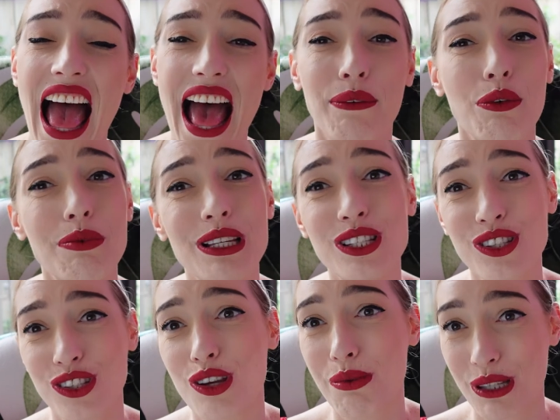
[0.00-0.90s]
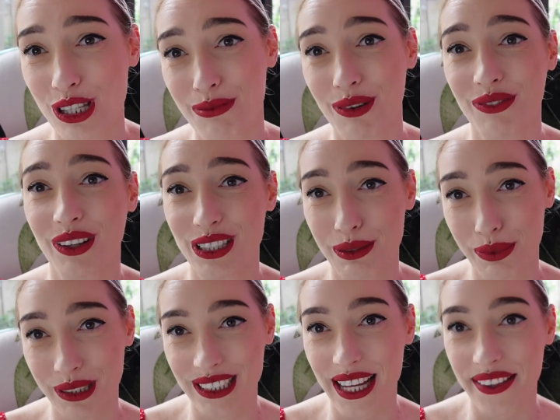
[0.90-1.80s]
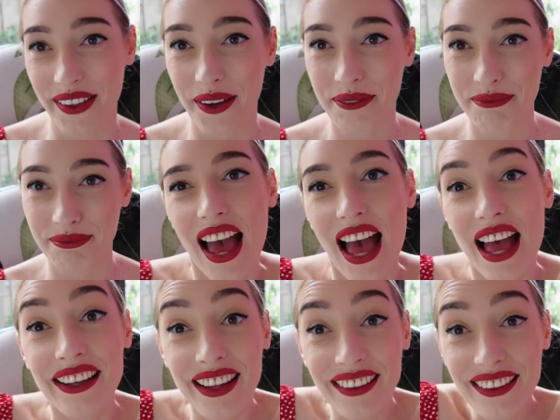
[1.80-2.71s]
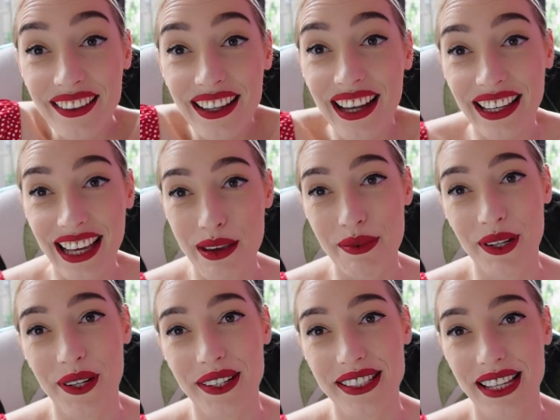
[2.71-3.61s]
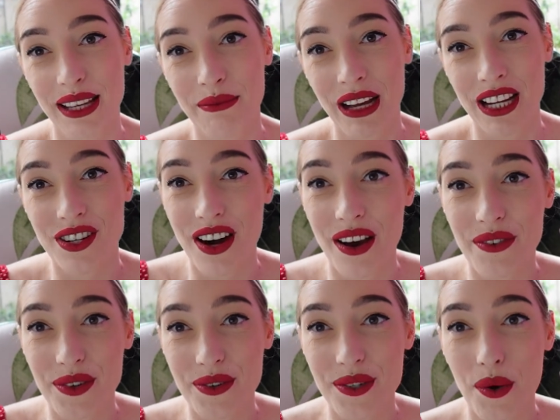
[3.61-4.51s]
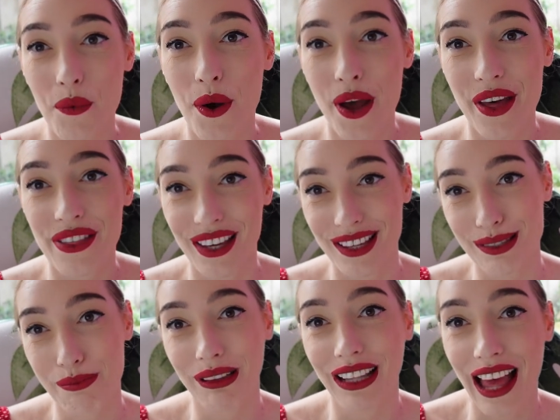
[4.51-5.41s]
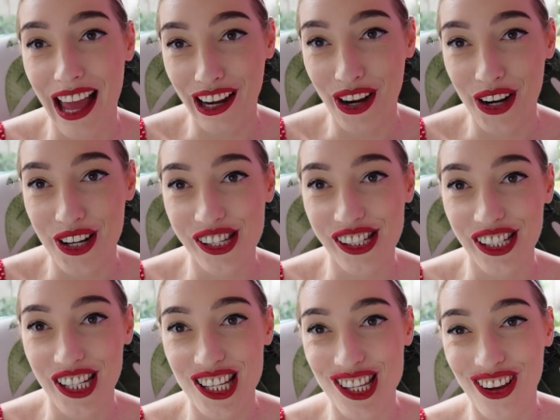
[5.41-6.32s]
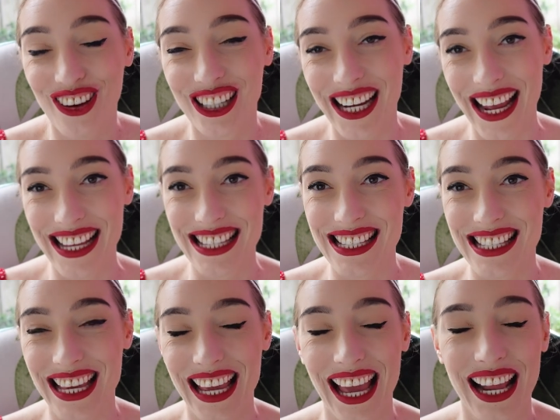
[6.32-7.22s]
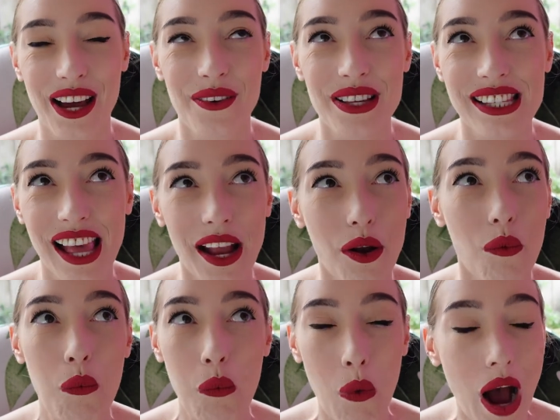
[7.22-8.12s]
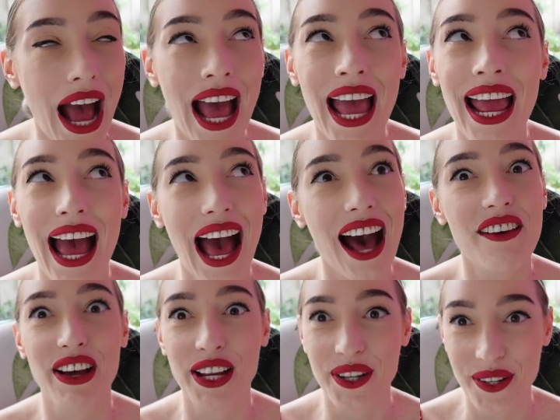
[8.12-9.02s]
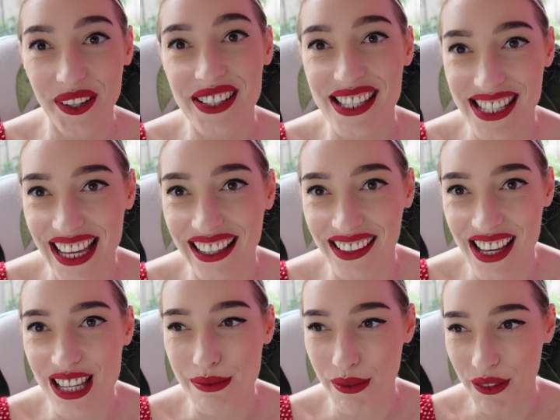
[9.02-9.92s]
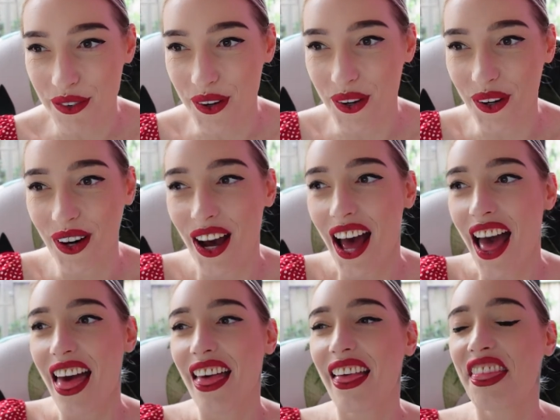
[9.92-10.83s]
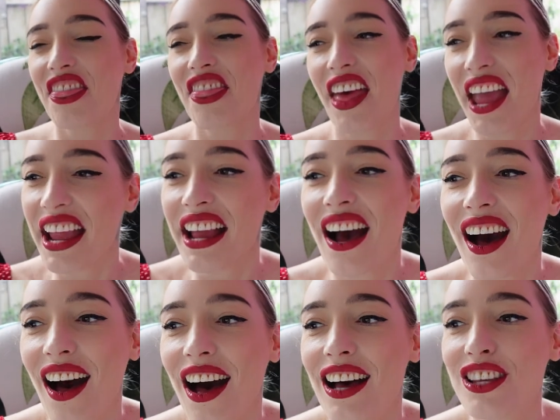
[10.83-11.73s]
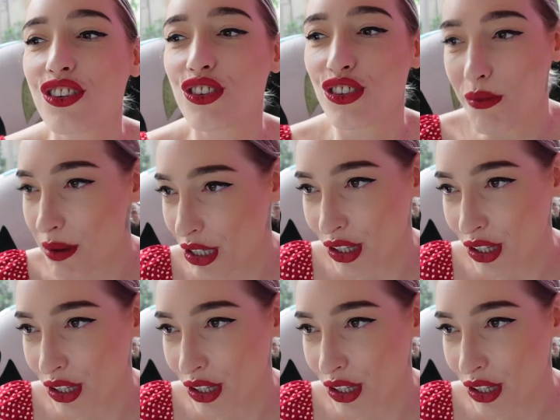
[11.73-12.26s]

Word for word: and will be super, super fun to put together. Another thing I came across in my travels were these plant coasters on Etsy, and I was like, why have I not seen these before? They are super